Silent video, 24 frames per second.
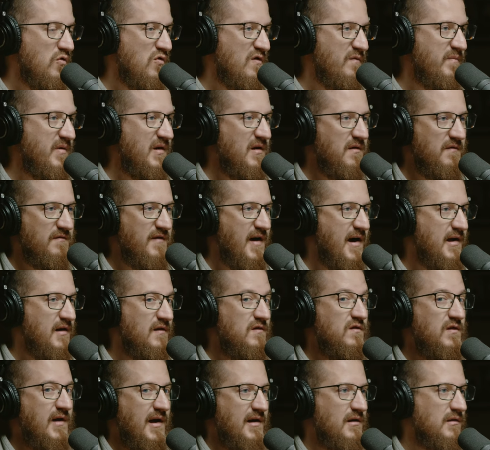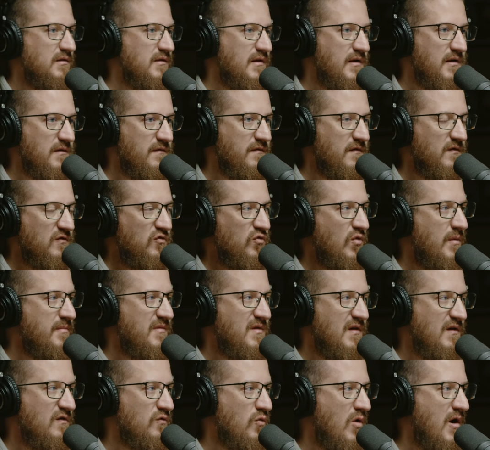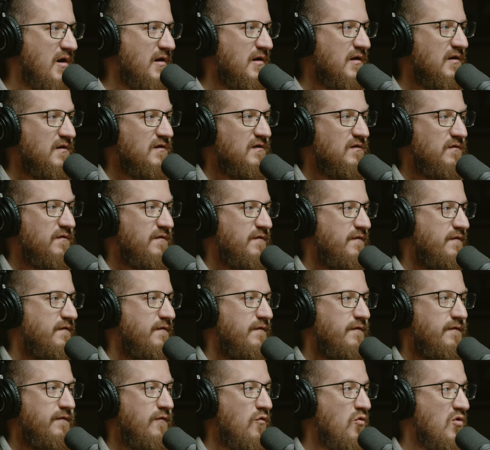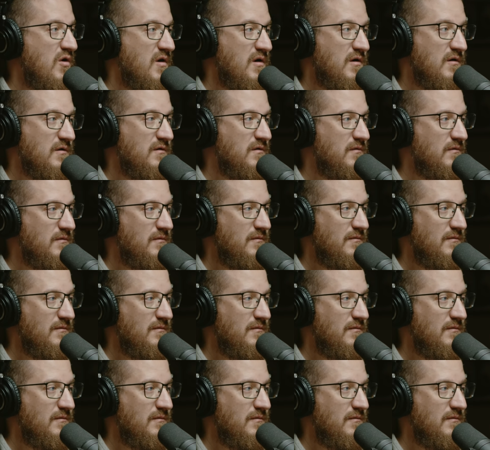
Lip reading: who have been invited to kind of live and swim in these waters for